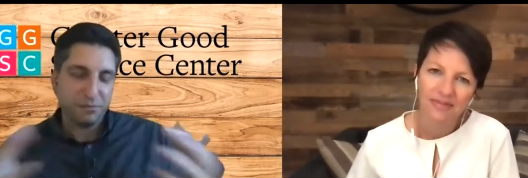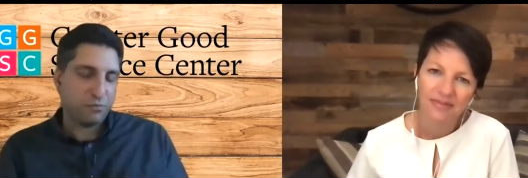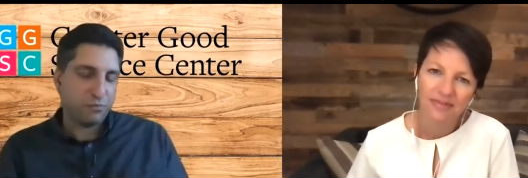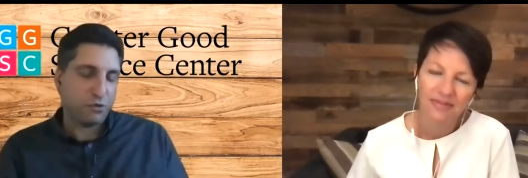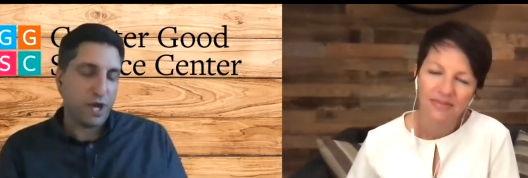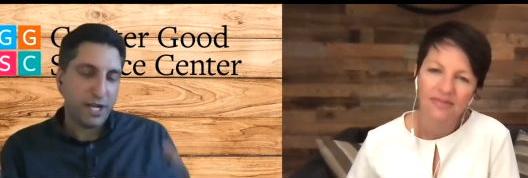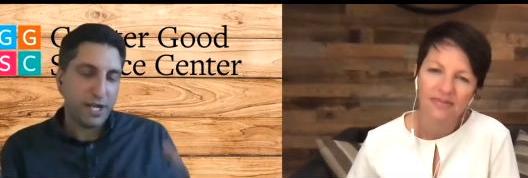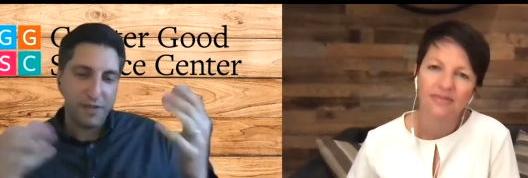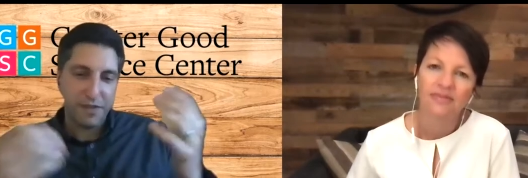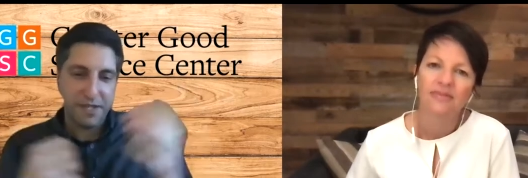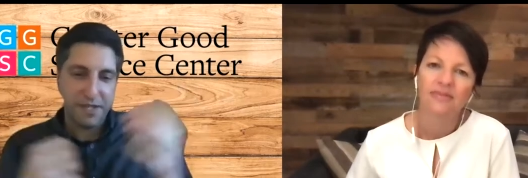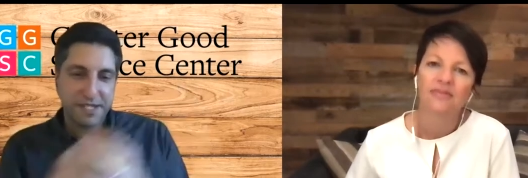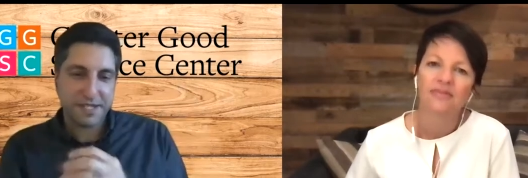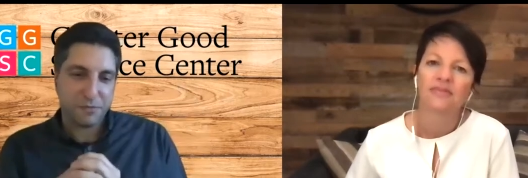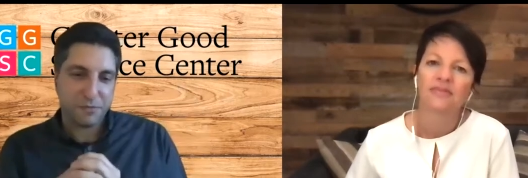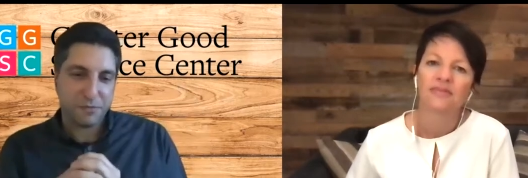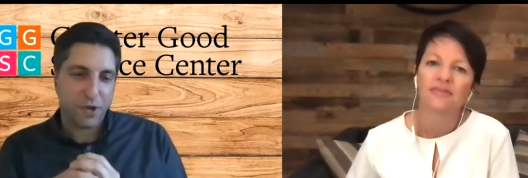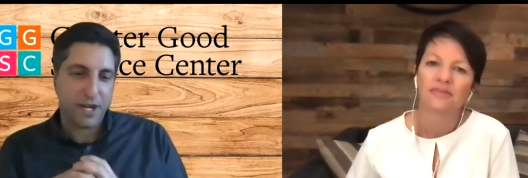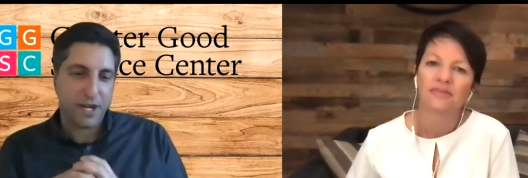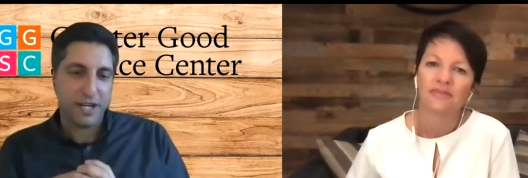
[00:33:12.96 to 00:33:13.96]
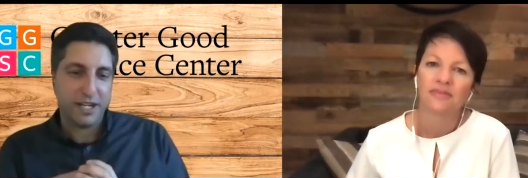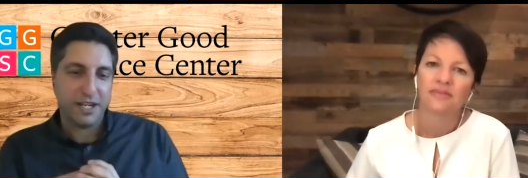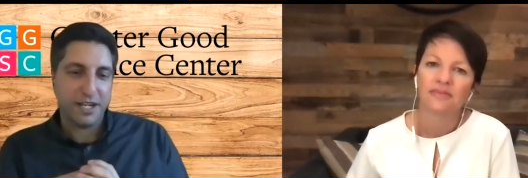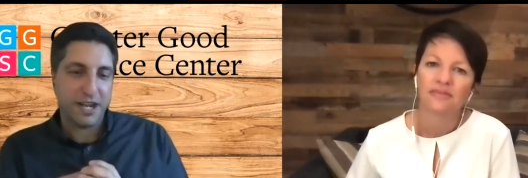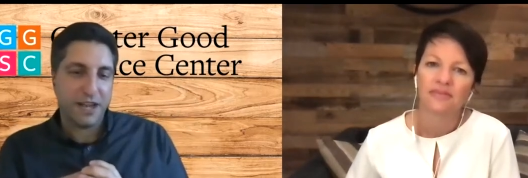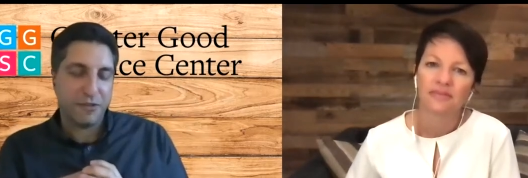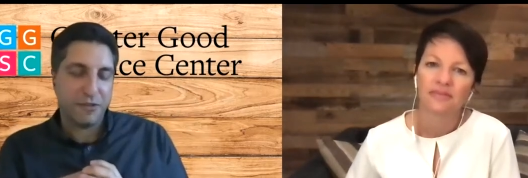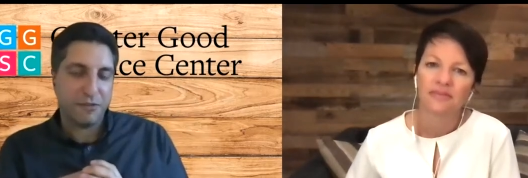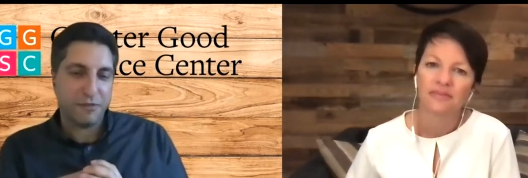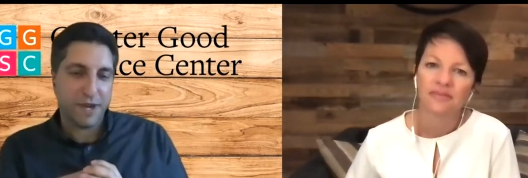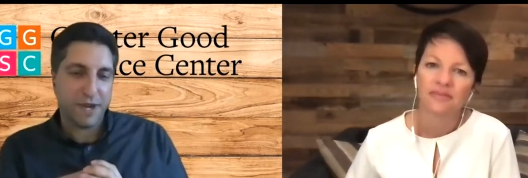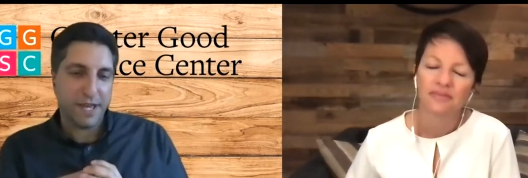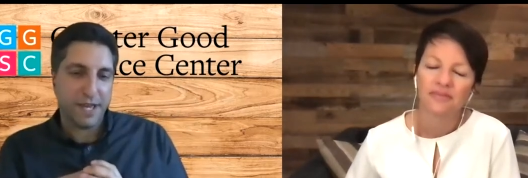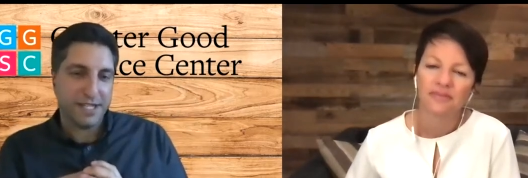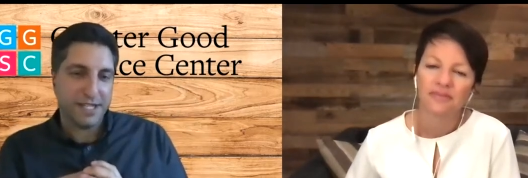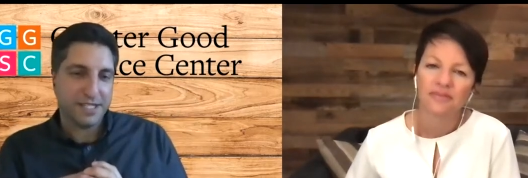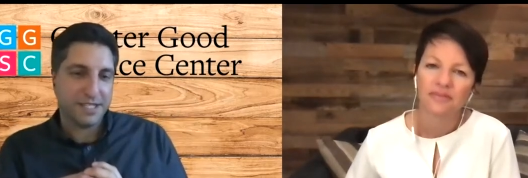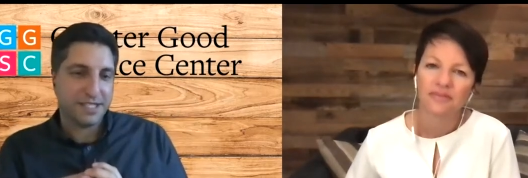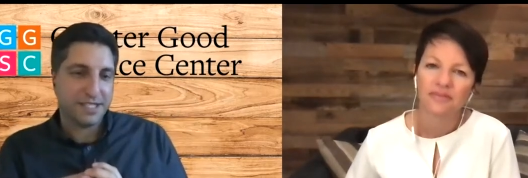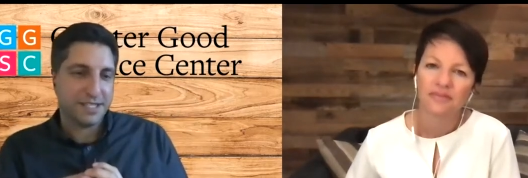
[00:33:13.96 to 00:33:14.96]
Speaker 1: brought in this brought in another
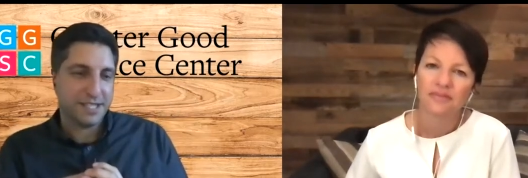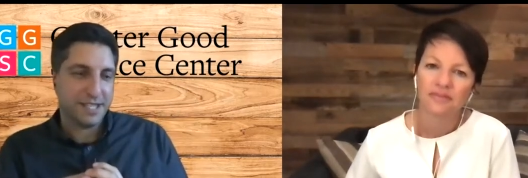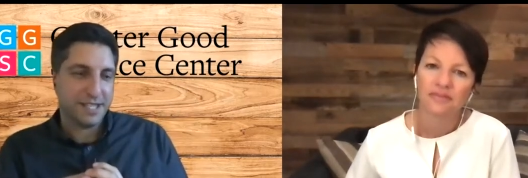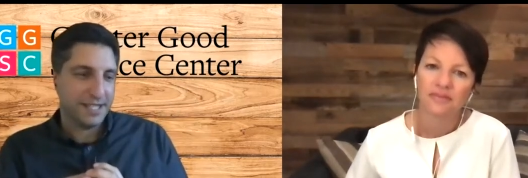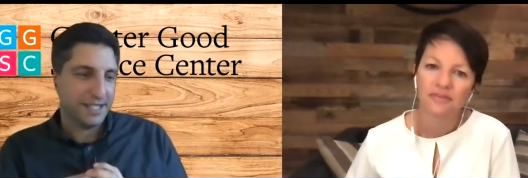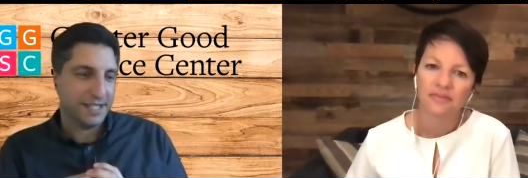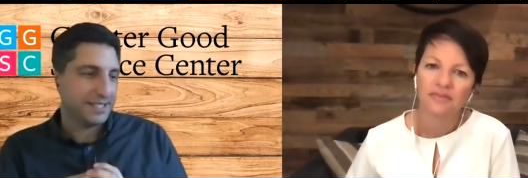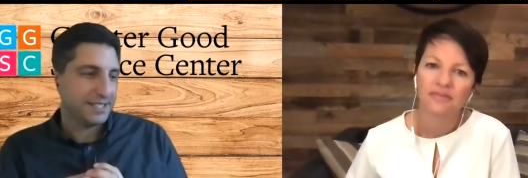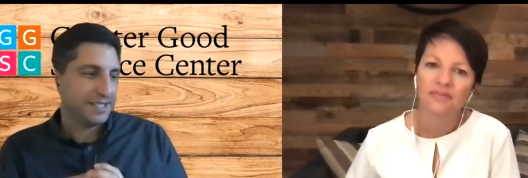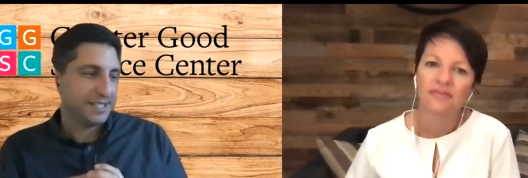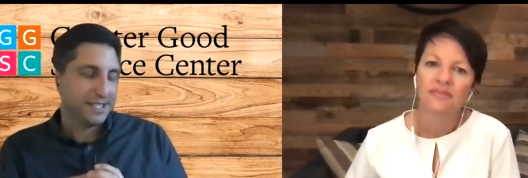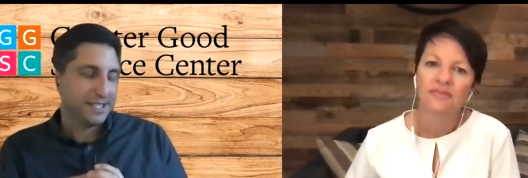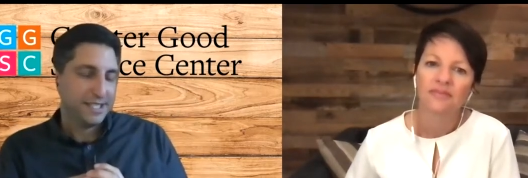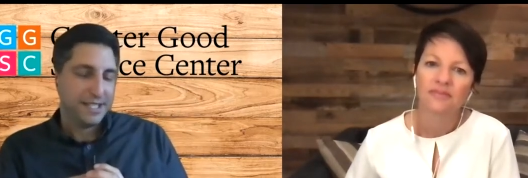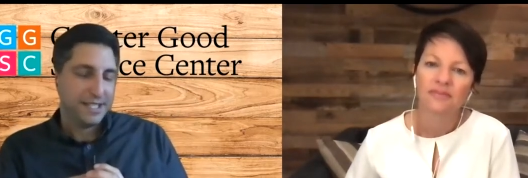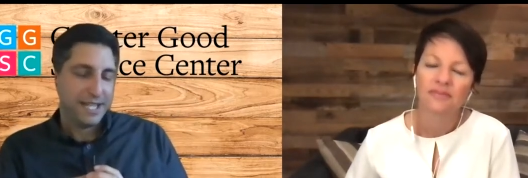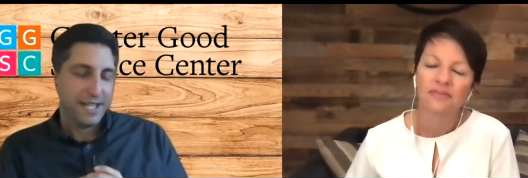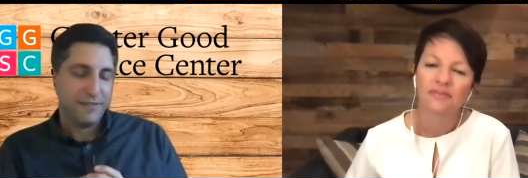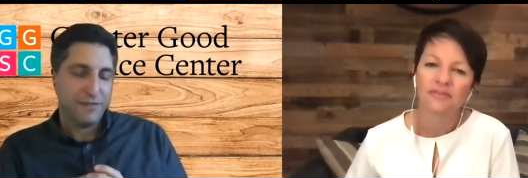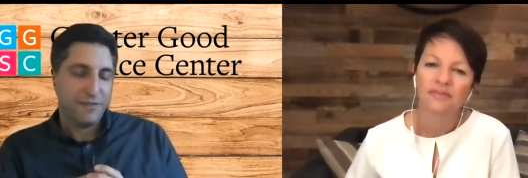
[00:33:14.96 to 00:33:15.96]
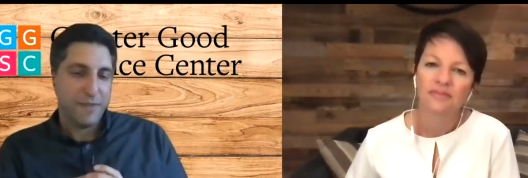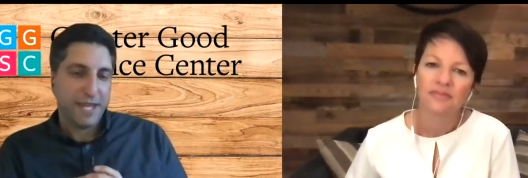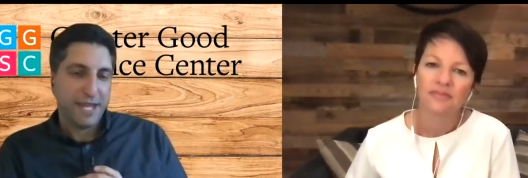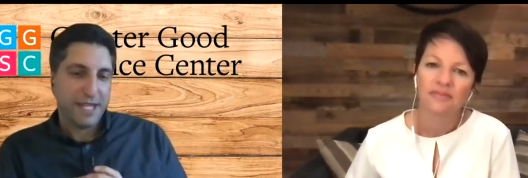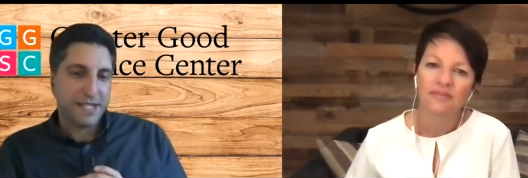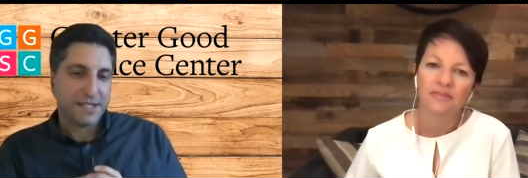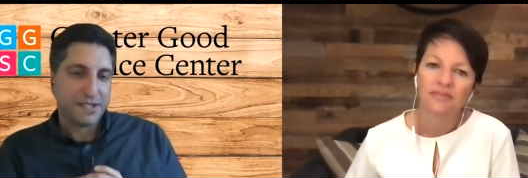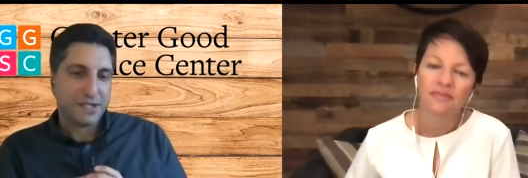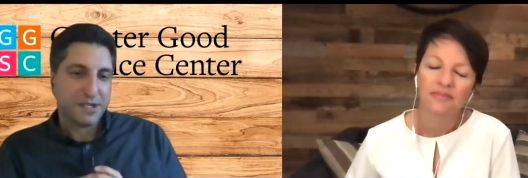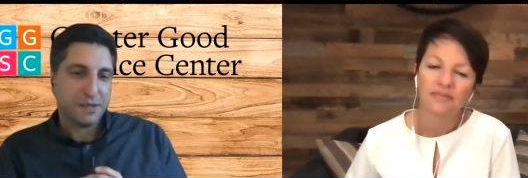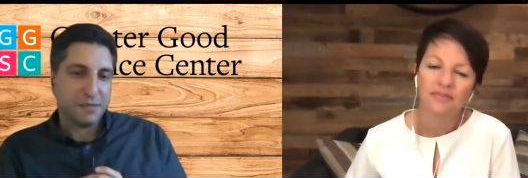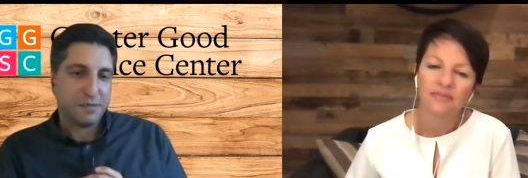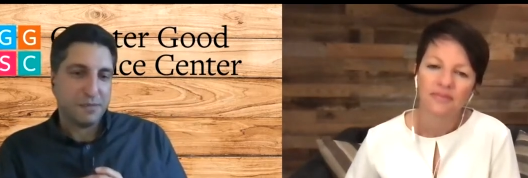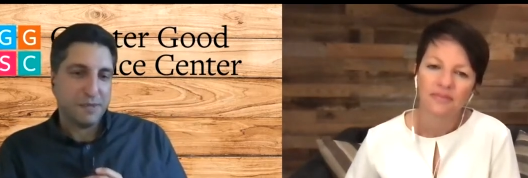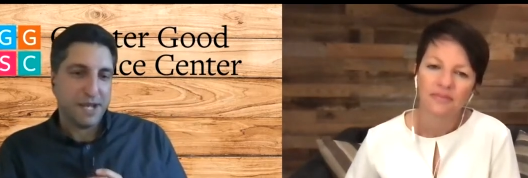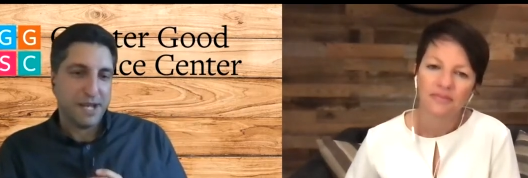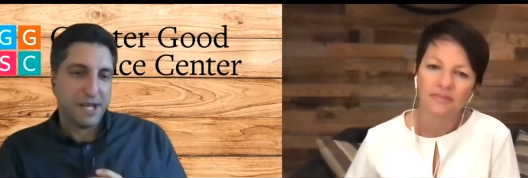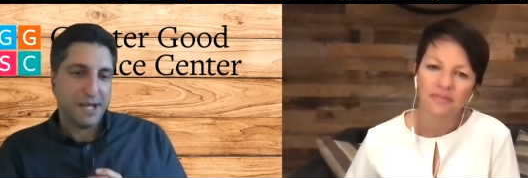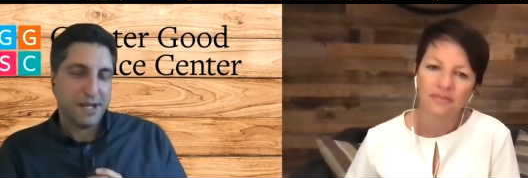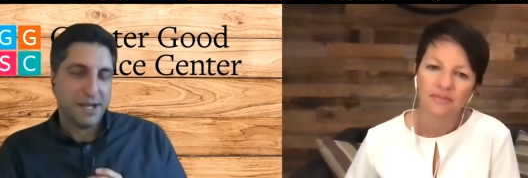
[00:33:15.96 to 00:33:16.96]
friend to give him the answer
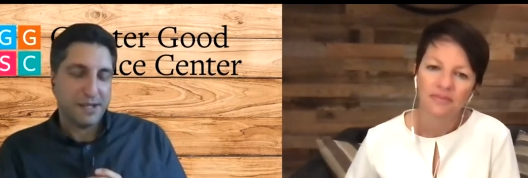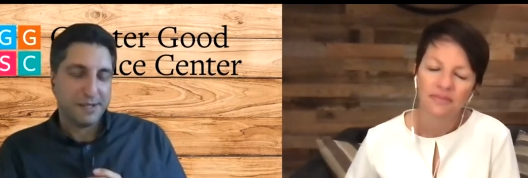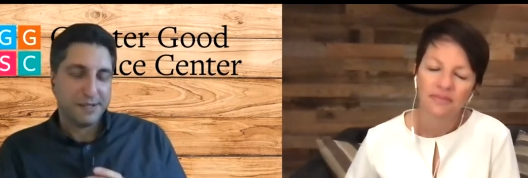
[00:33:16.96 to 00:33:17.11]
uh,